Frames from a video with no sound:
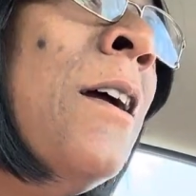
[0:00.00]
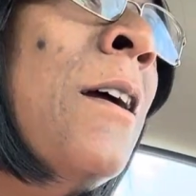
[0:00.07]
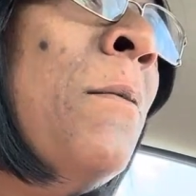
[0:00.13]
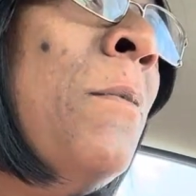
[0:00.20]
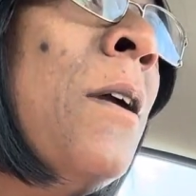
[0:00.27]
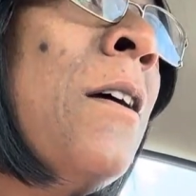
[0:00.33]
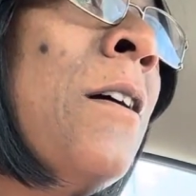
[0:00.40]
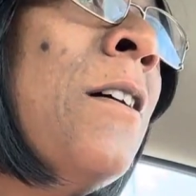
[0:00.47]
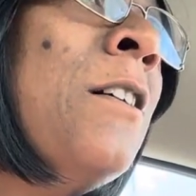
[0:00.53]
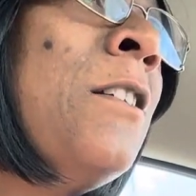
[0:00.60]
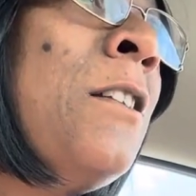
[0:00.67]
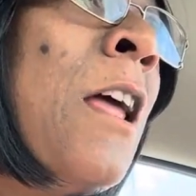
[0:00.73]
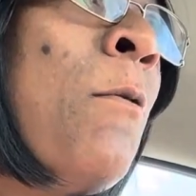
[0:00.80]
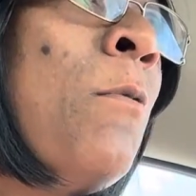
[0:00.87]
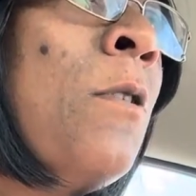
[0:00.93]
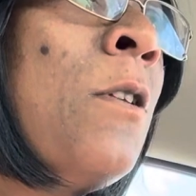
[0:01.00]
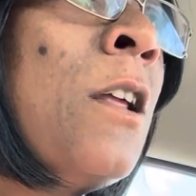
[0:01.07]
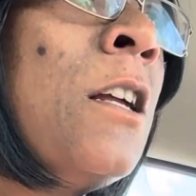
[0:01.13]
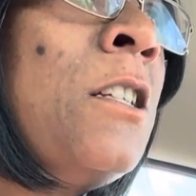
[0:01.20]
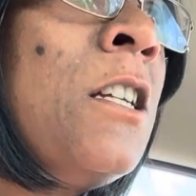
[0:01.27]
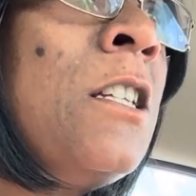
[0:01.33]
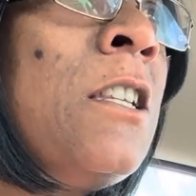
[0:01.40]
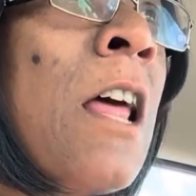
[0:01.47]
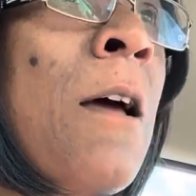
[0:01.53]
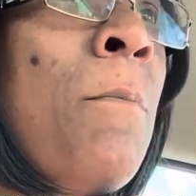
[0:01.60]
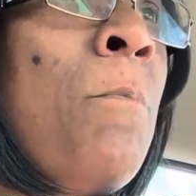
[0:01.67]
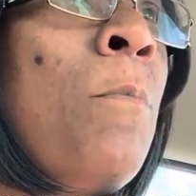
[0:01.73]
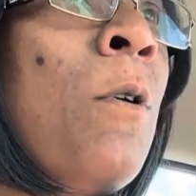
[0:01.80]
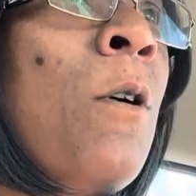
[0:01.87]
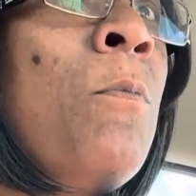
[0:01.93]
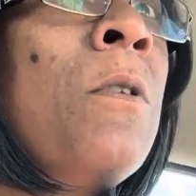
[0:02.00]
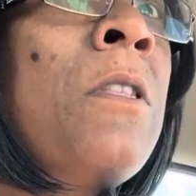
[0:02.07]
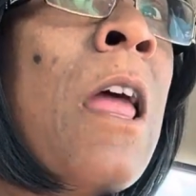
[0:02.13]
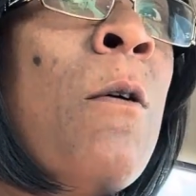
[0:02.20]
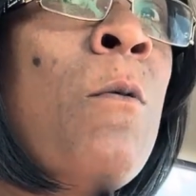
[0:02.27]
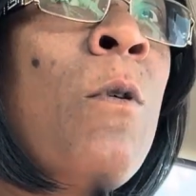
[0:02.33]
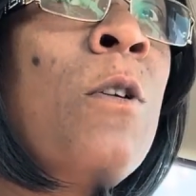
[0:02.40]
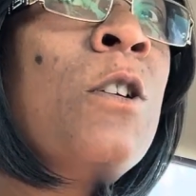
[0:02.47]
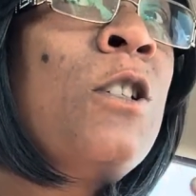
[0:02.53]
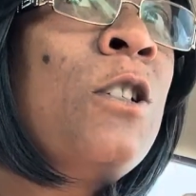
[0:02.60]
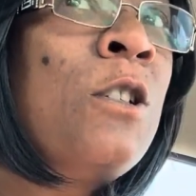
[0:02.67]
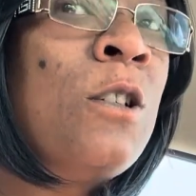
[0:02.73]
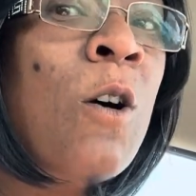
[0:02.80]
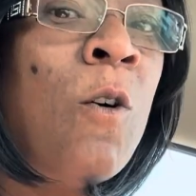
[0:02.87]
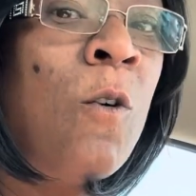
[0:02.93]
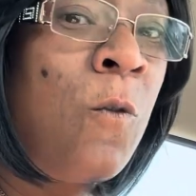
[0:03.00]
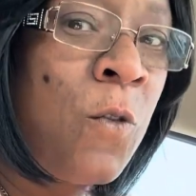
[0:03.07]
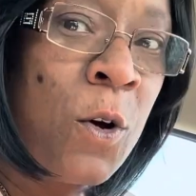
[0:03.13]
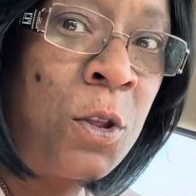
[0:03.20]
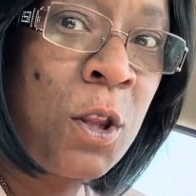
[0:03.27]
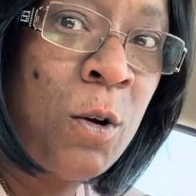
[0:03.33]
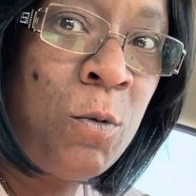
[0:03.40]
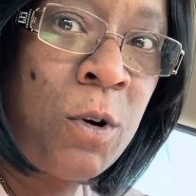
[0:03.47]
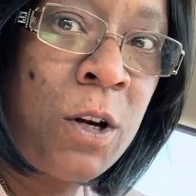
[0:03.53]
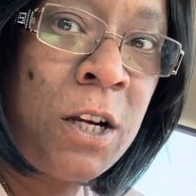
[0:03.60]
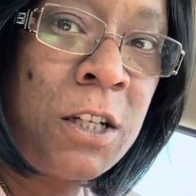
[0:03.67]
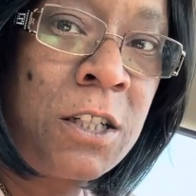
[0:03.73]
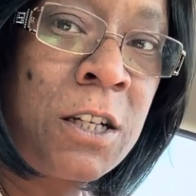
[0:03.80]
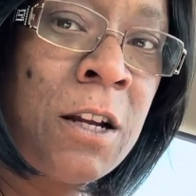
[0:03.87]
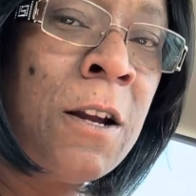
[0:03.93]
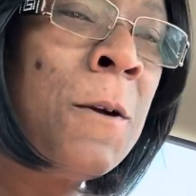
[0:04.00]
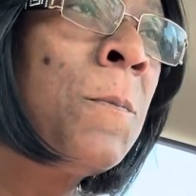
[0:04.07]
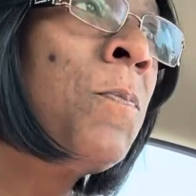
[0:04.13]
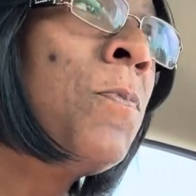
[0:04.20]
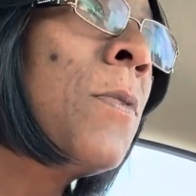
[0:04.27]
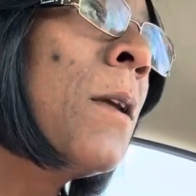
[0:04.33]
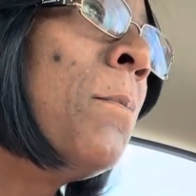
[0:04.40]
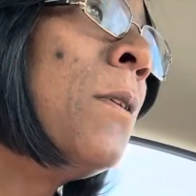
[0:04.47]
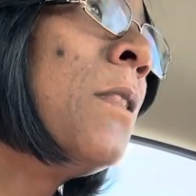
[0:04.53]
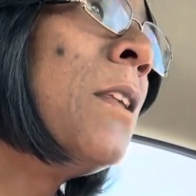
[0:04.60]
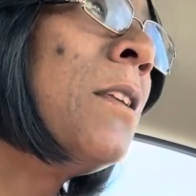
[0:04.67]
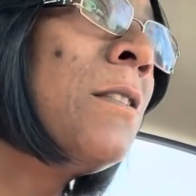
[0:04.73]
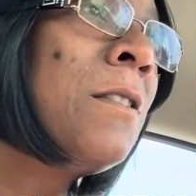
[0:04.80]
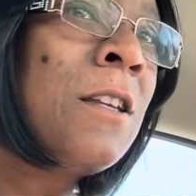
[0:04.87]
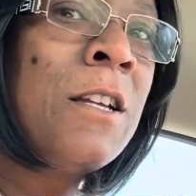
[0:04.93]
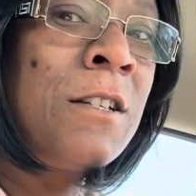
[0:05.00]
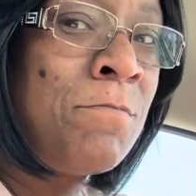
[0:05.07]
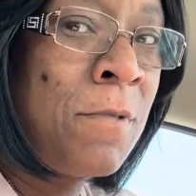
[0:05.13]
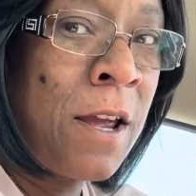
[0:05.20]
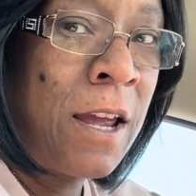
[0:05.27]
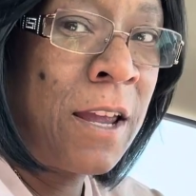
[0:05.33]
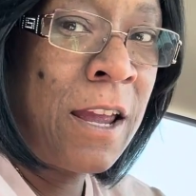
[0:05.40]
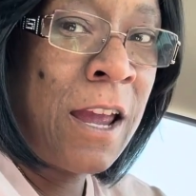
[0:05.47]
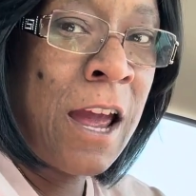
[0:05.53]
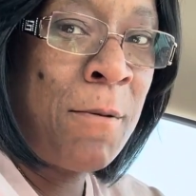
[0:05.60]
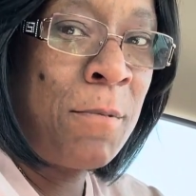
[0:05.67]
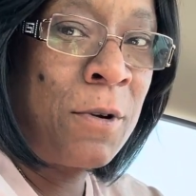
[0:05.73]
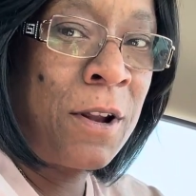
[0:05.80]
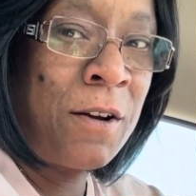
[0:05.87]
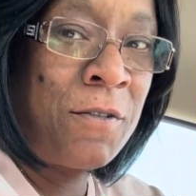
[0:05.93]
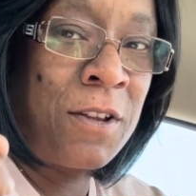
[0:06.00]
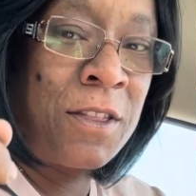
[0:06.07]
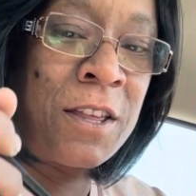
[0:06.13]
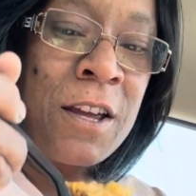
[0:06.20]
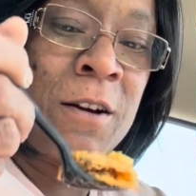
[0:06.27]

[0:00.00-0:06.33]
because they were just that broke. But they were so filthy rich. But this man gambled everything